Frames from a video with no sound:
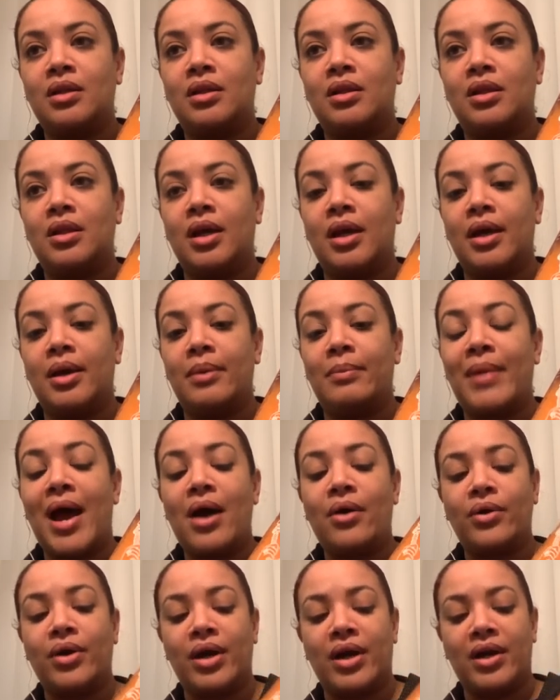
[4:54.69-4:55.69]
the
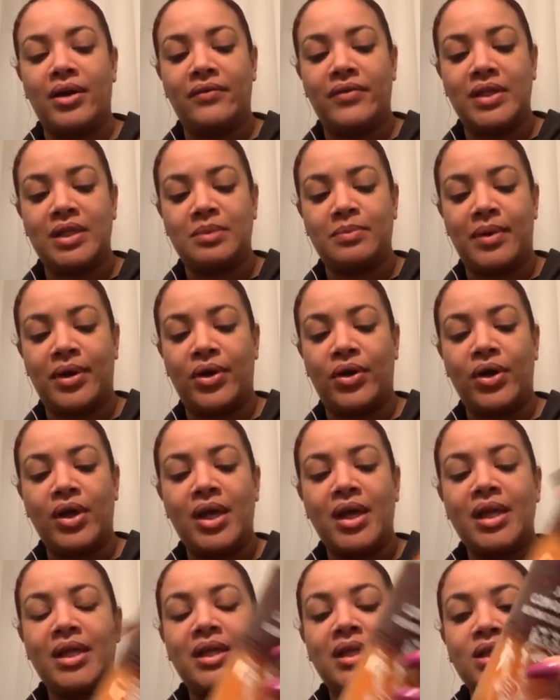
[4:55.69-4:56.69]
power of the spell.
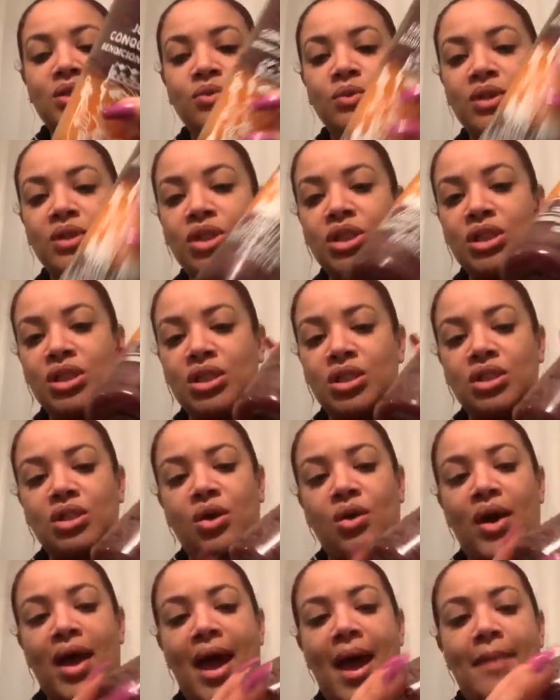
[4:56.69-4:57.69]
This one just
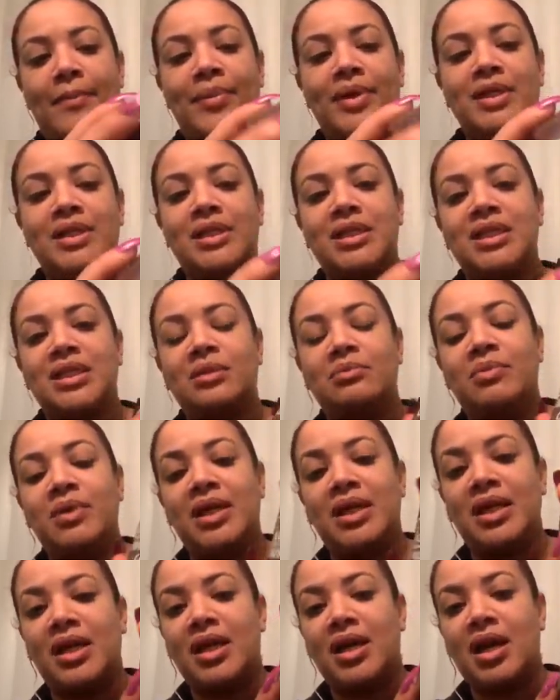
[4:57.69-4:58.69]
so happens to
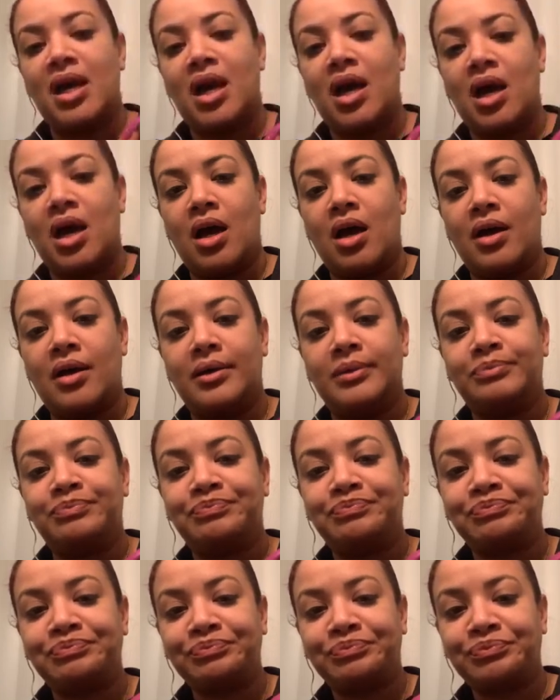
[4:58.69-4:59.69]
be uh,
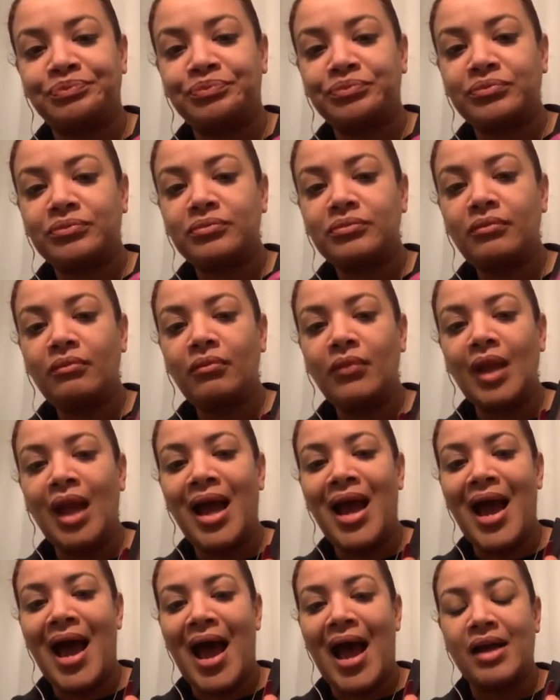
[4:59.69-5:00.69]

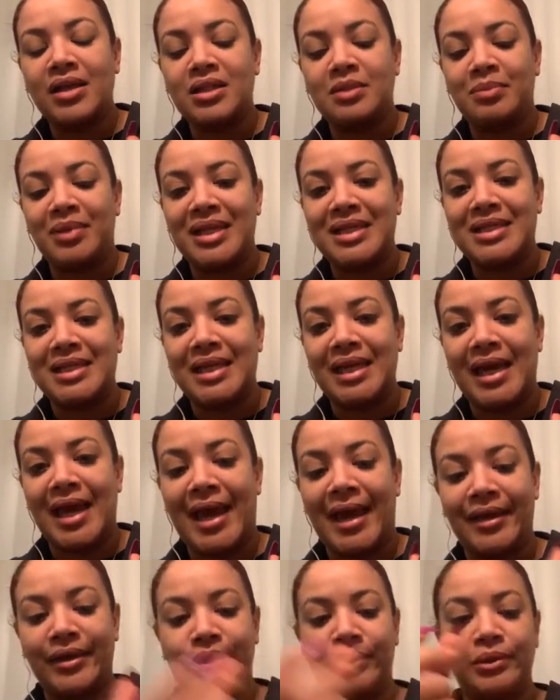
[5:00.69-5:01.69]
a house blessing
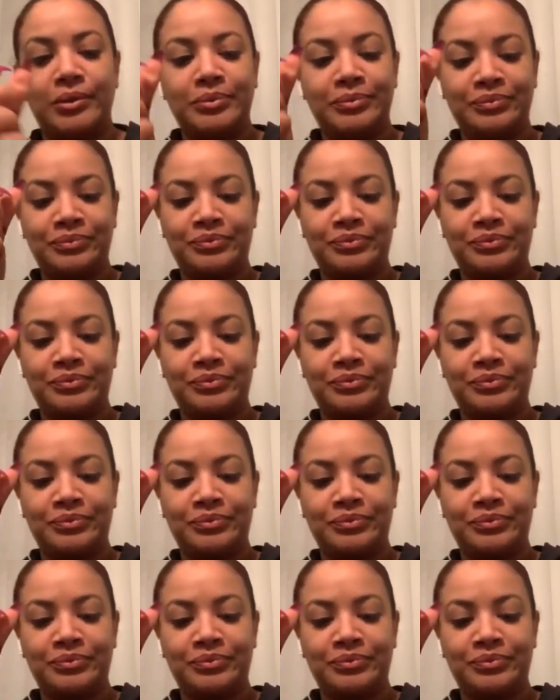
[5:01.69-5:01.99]
candle.